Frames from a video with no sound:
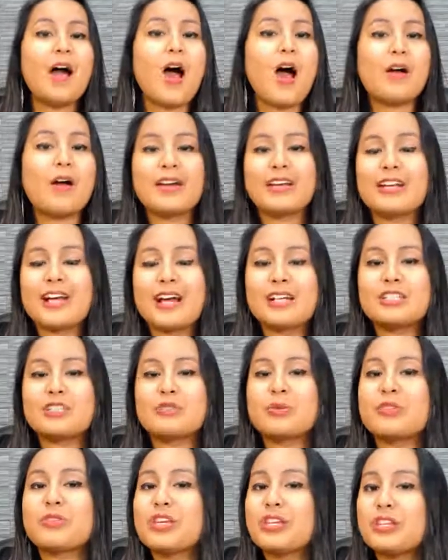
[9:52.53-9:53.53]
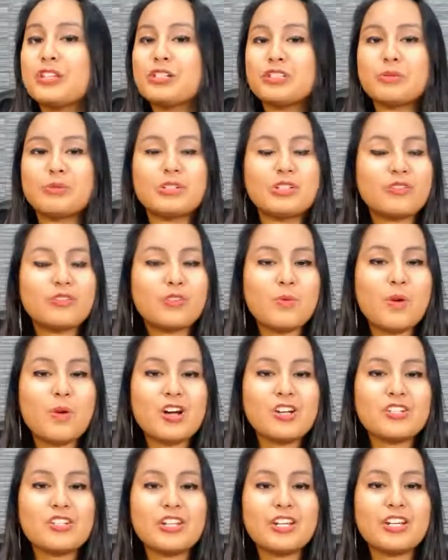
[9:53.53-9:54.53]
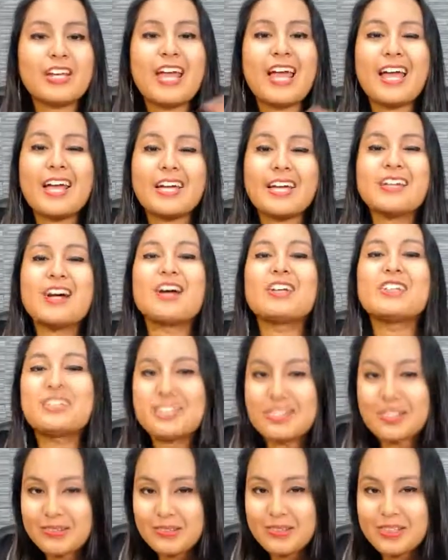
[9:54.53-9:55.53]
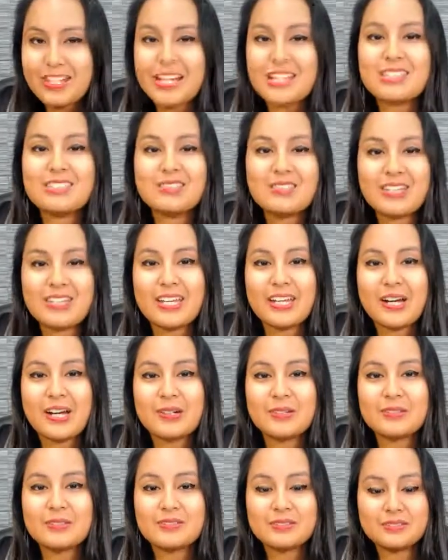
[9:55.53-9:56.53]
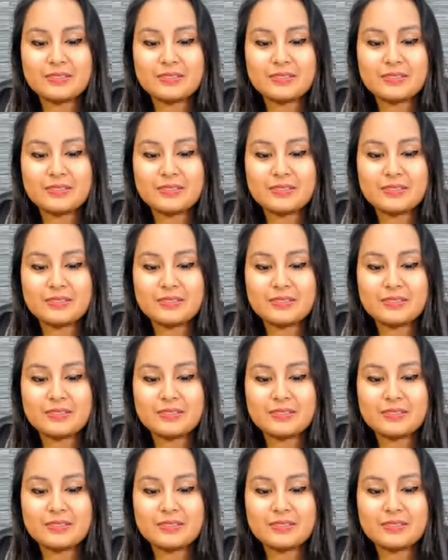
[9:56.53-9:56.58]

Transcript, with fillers: Alright guys, well thank you so much for watching and I'll see you in the next video.